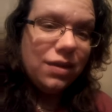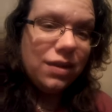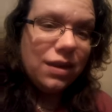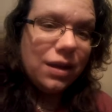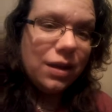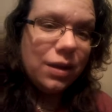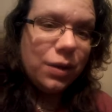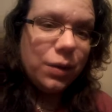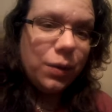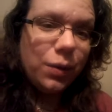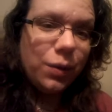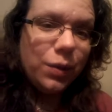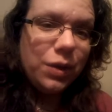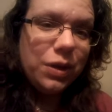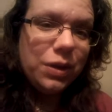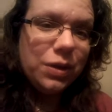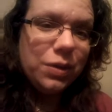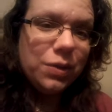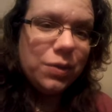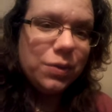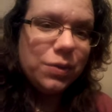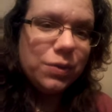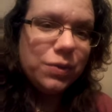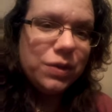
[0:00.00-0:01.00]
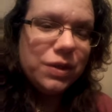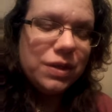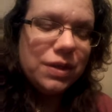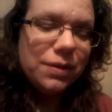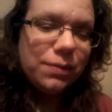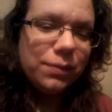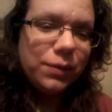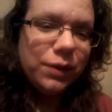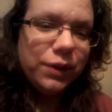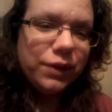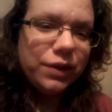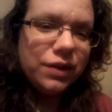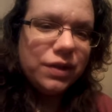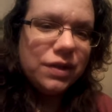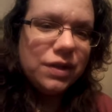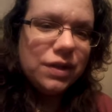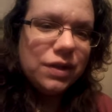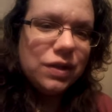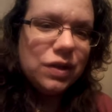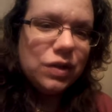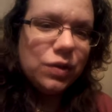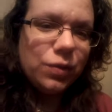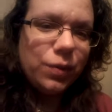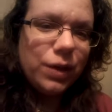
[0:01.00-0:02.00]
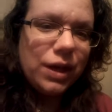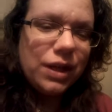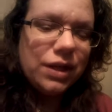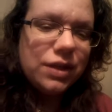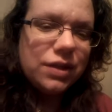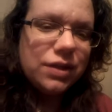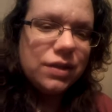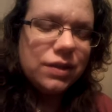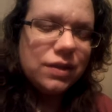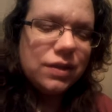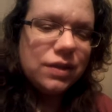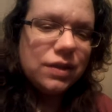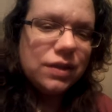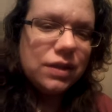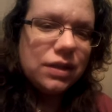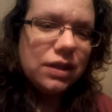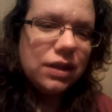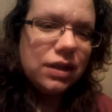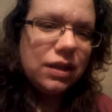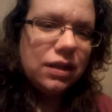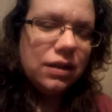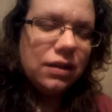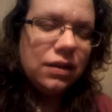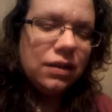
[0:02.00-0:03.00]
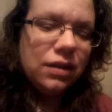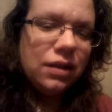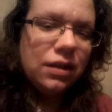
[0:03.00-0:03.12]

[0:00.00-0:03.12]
that are going through similar situations. And,